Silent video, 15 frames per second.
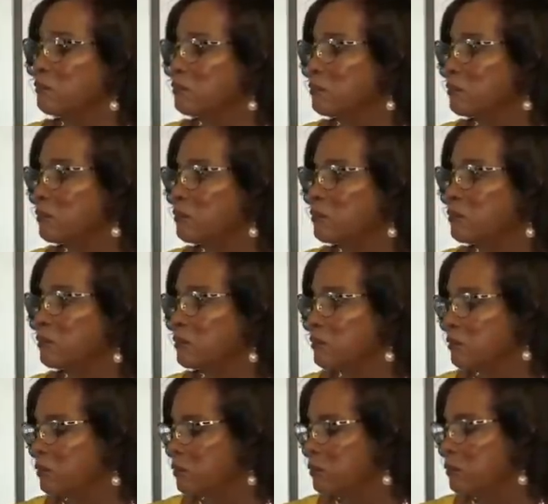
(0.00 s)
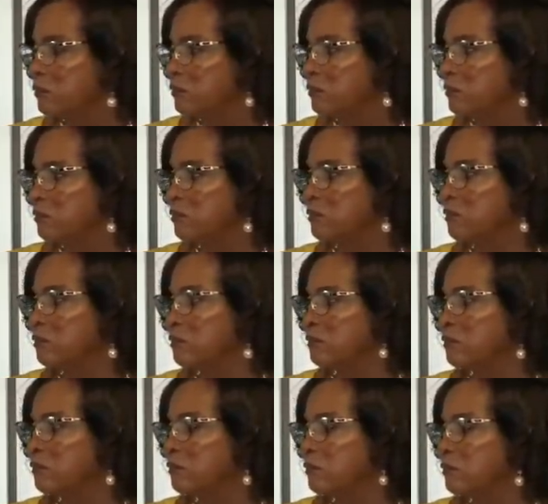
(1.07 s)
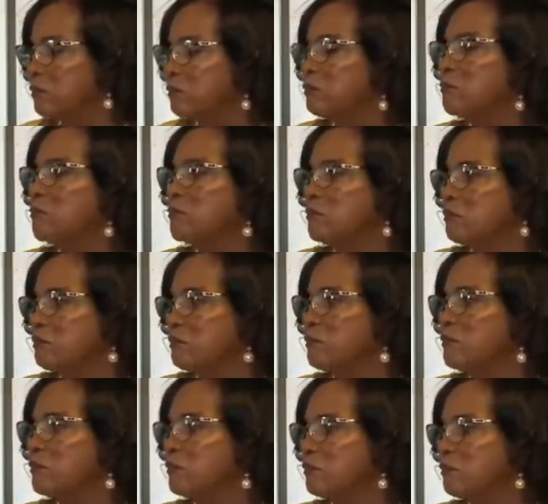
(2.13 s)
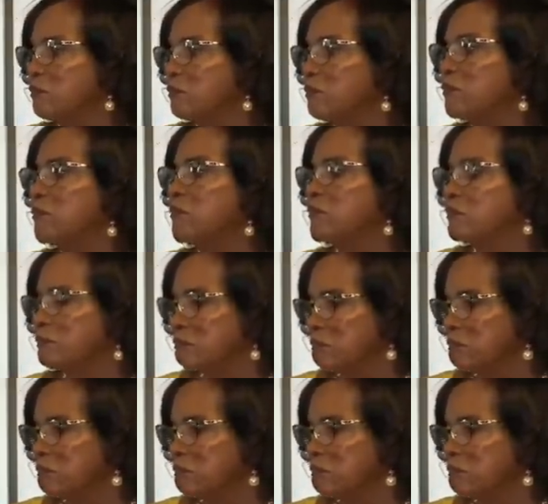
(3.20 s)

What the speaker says: (silent)